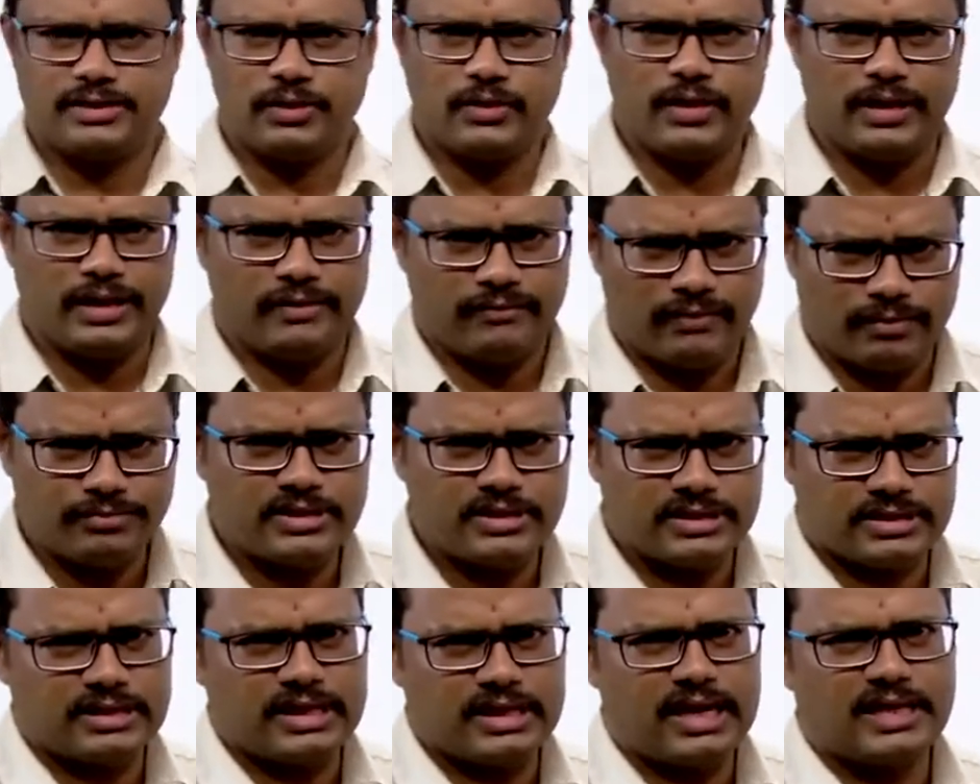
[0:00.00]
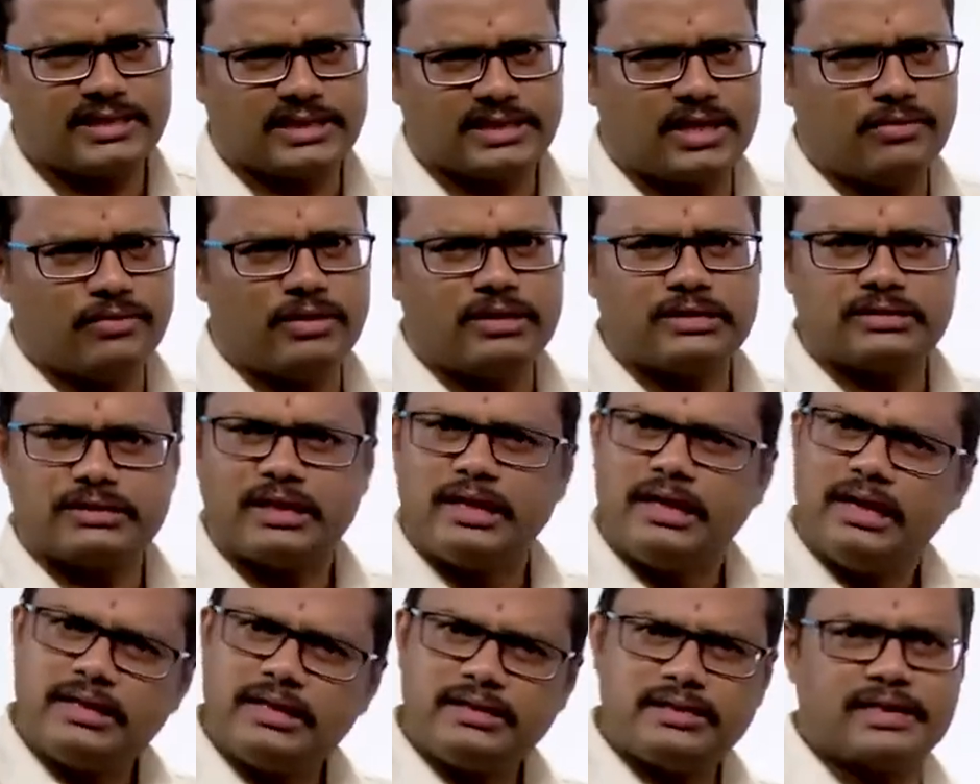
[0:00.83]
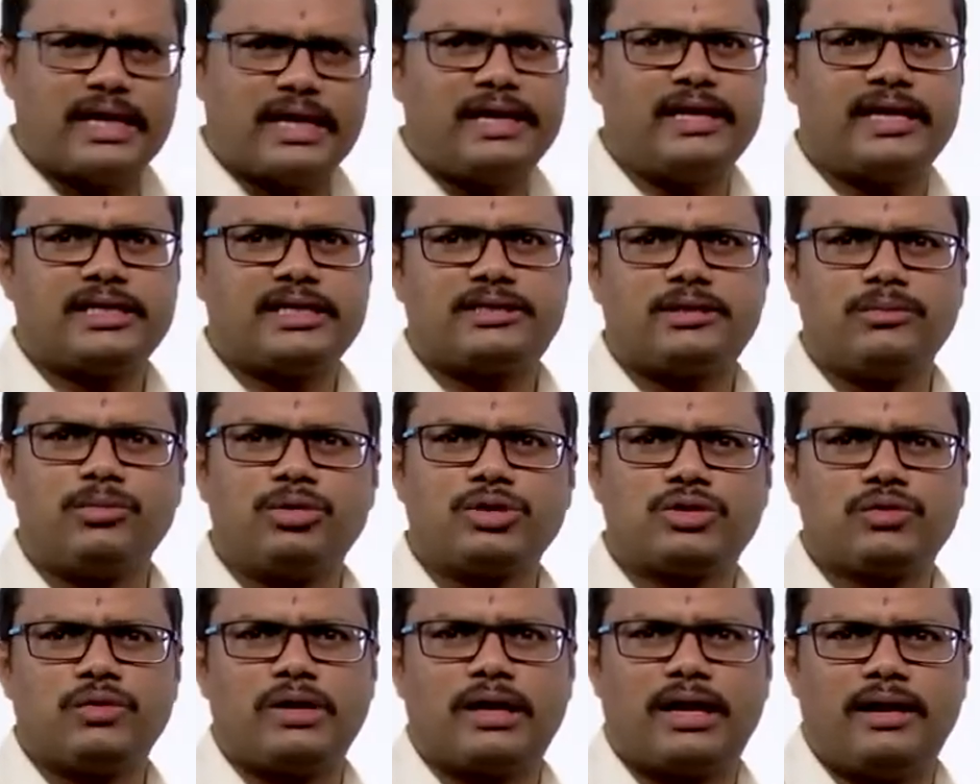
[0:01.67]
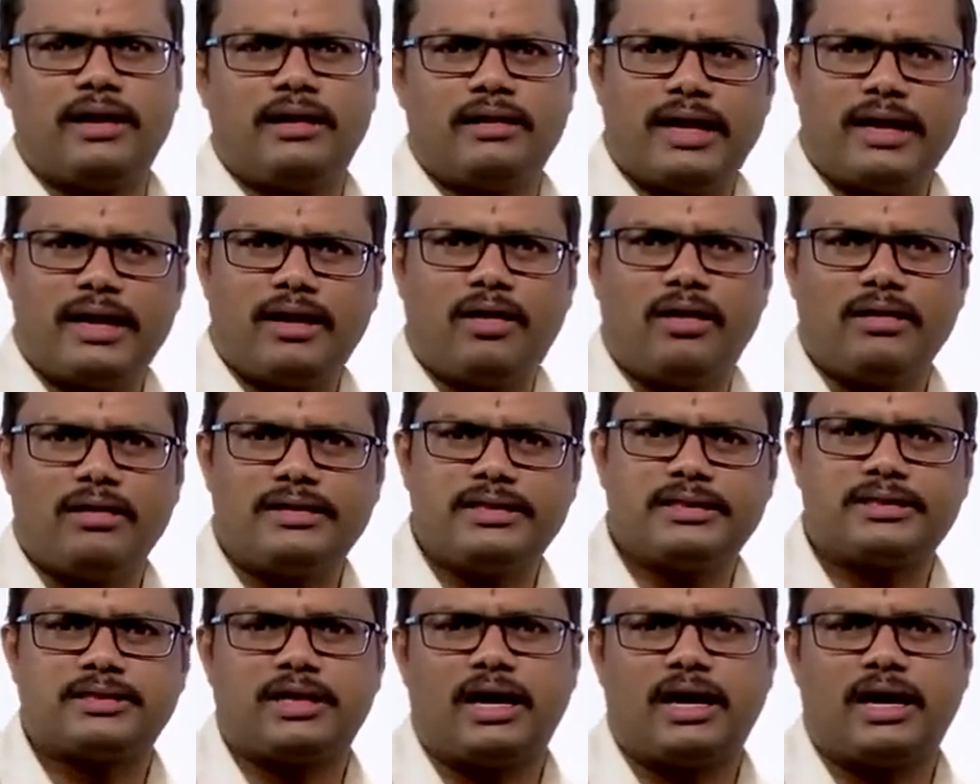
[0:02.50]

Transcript: Okay. From 6th class onwards, the science textbooks will contain all these